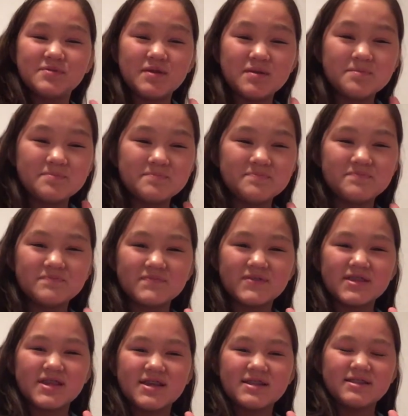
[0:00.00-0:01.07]
from
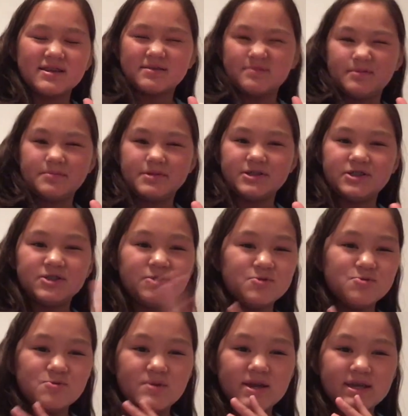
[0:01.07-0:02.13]
like maybe
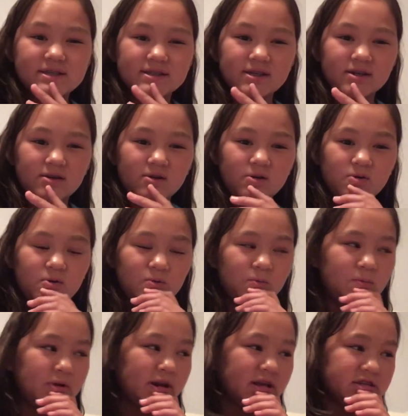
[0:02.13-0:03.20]
two weeks ago
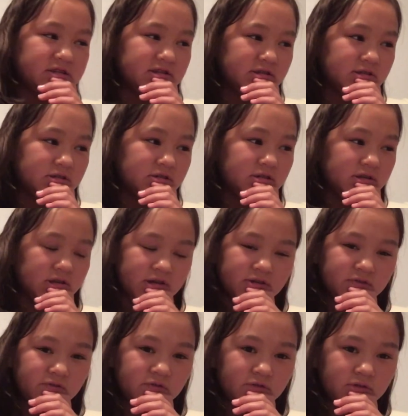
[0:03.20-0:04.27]
when I still
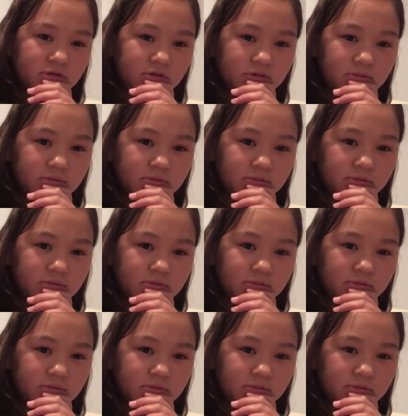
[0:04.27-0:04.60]
lived